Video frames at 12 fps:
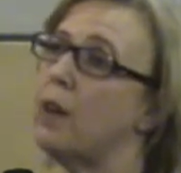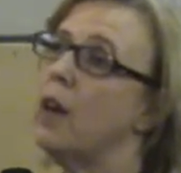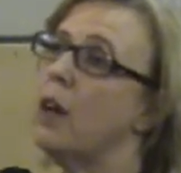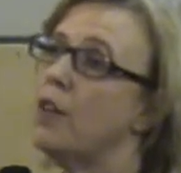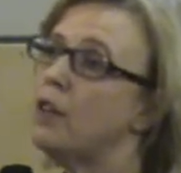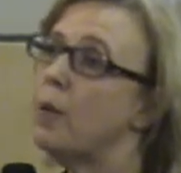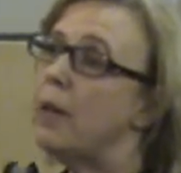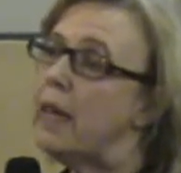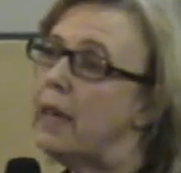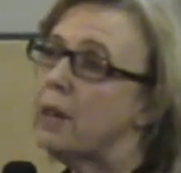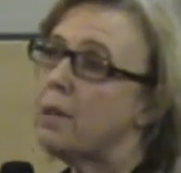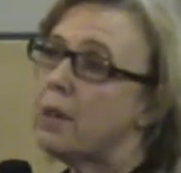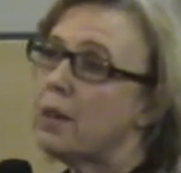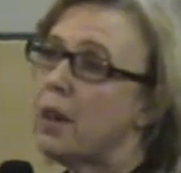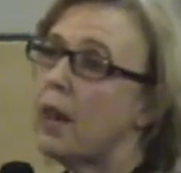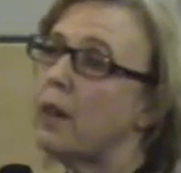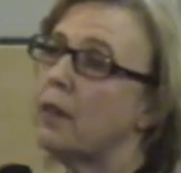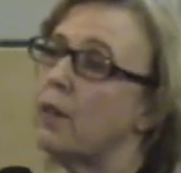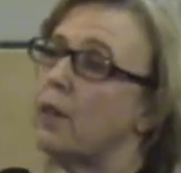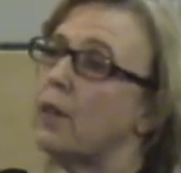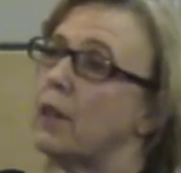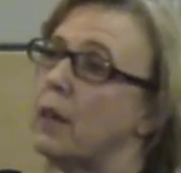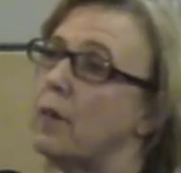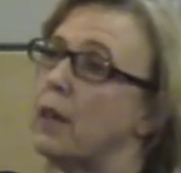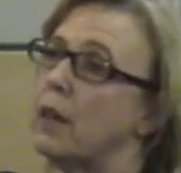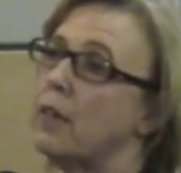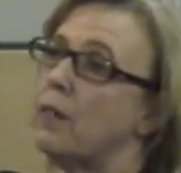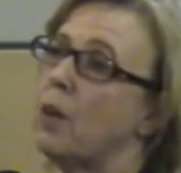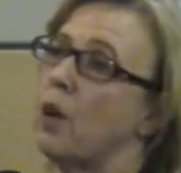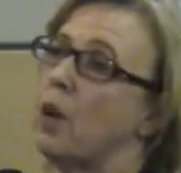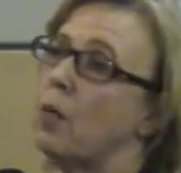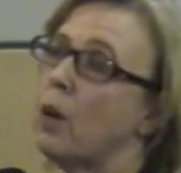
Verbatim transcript: Mm-hmm. So we need to protect civil liberties